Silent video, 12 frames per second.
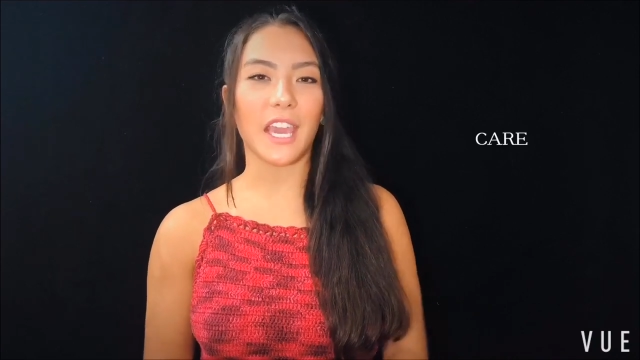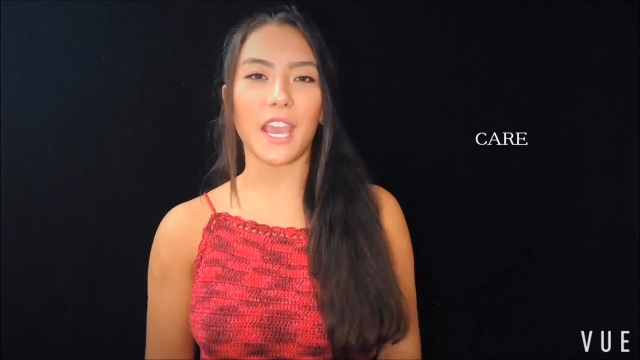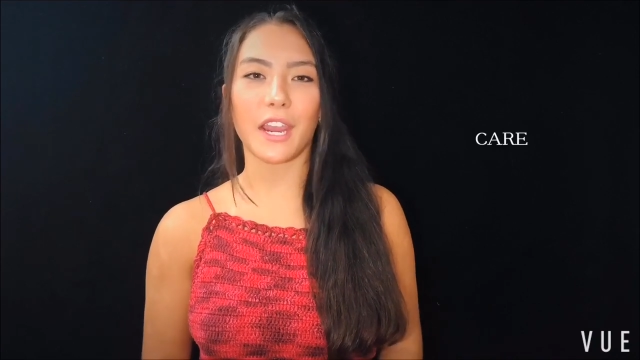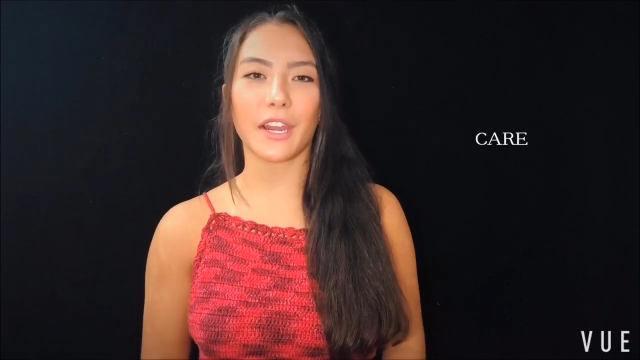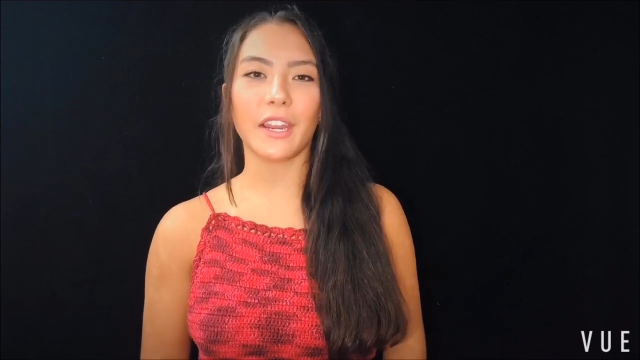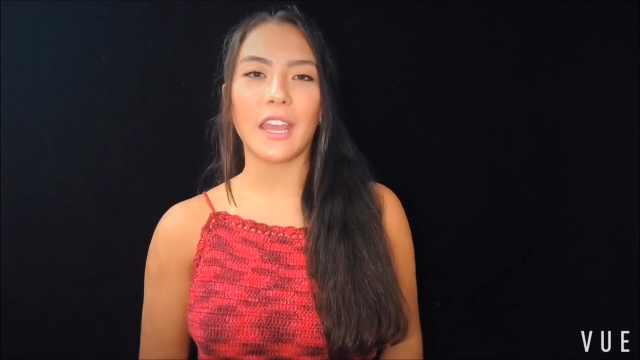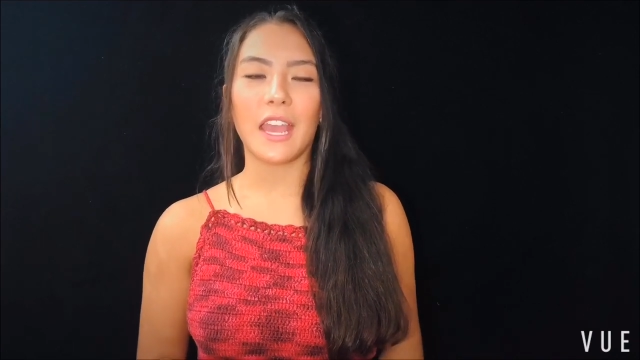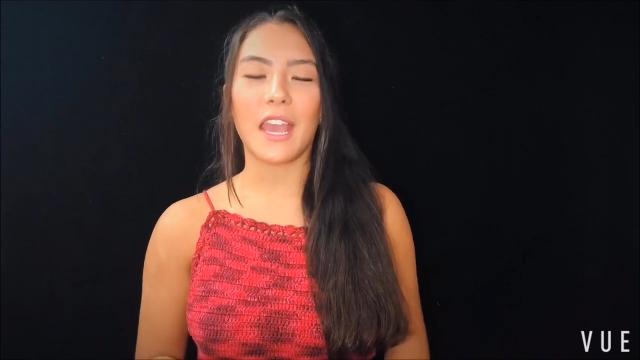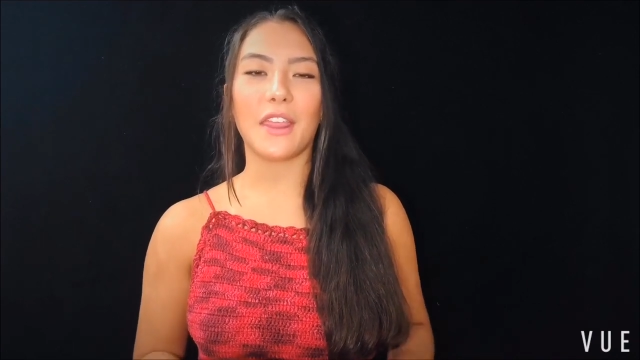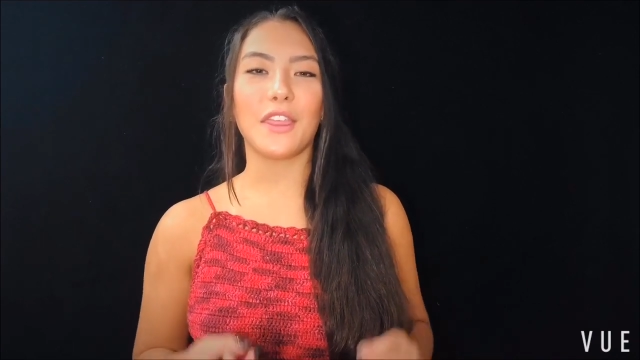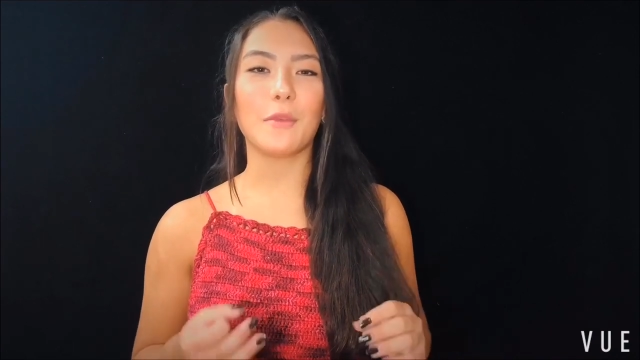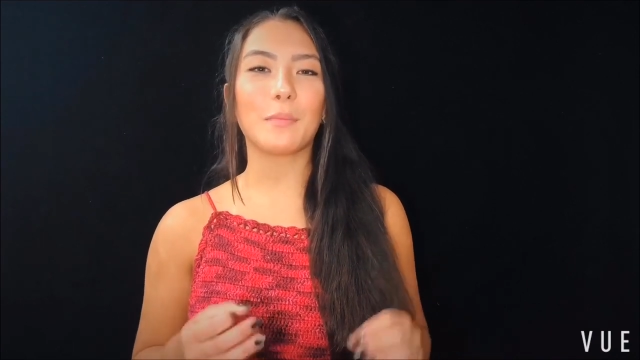care,
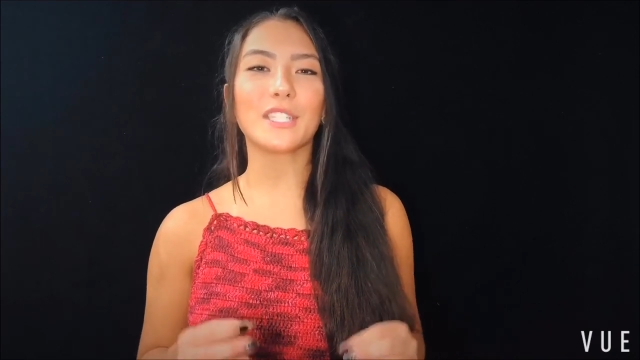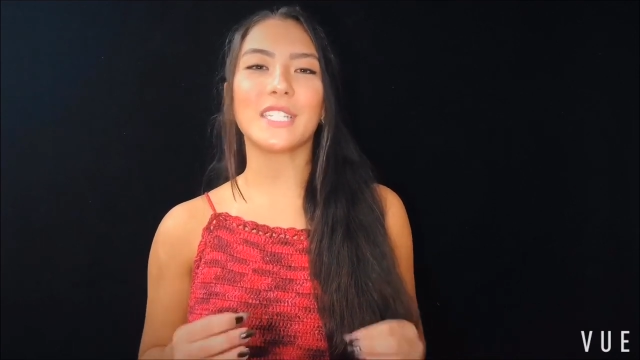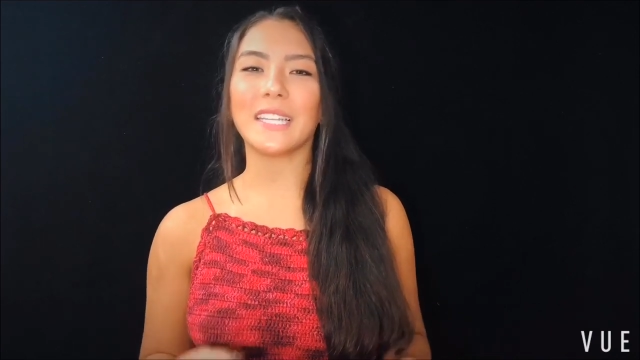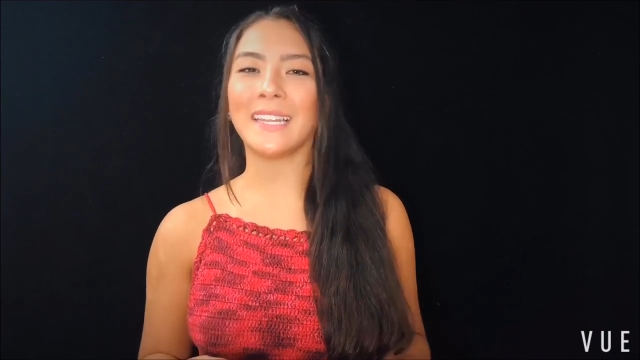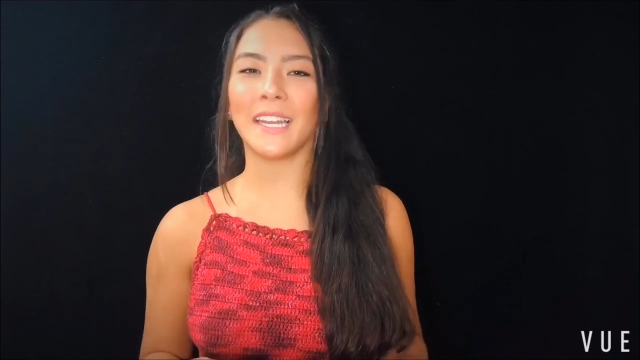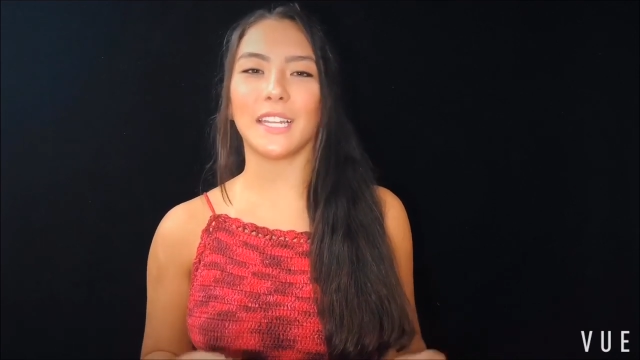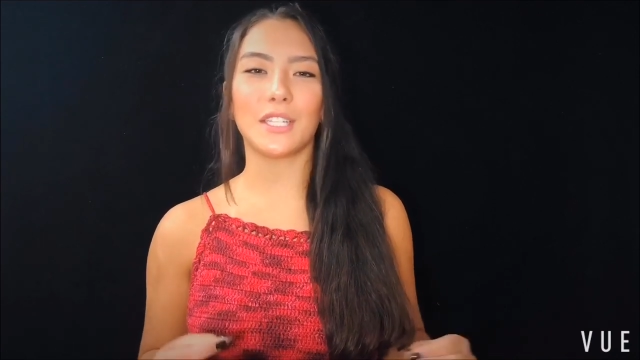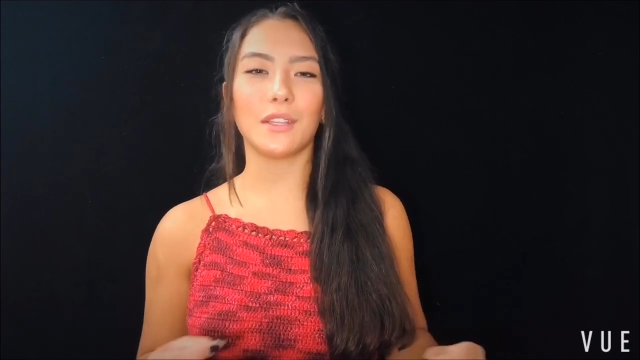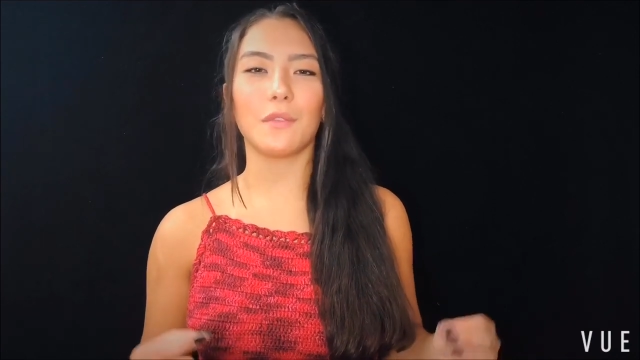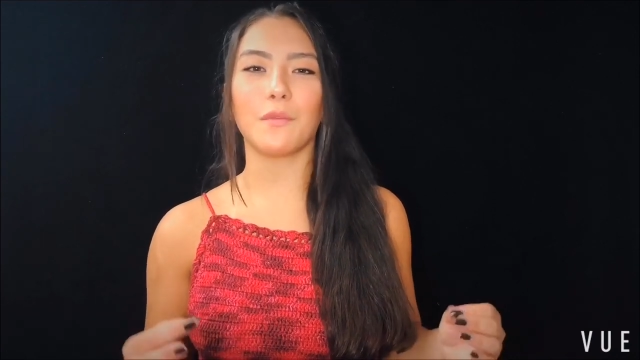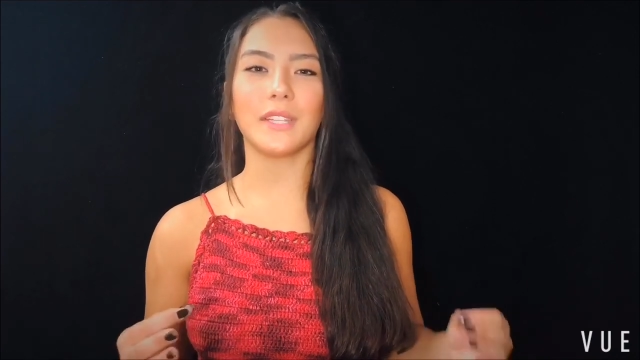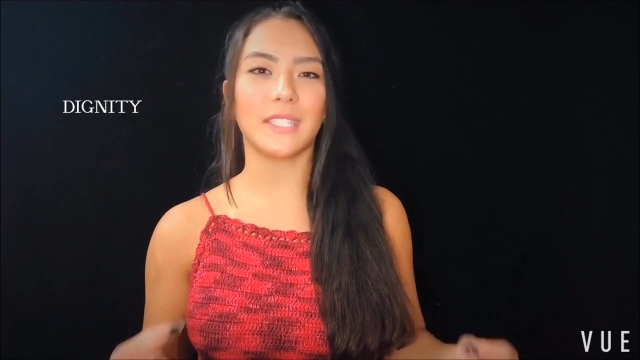and the opportunity
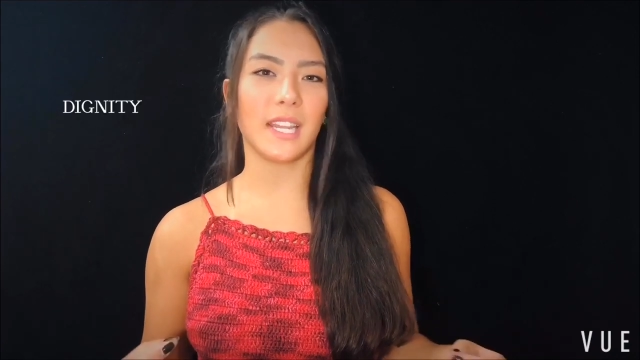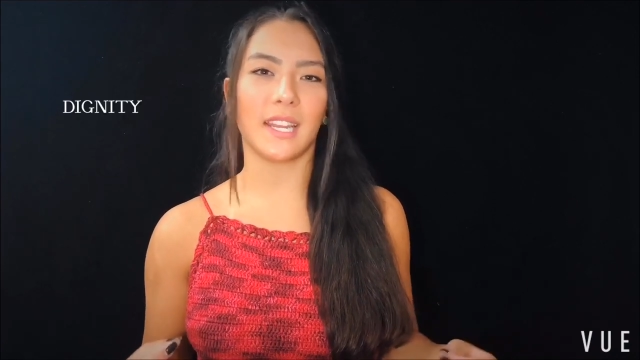to live with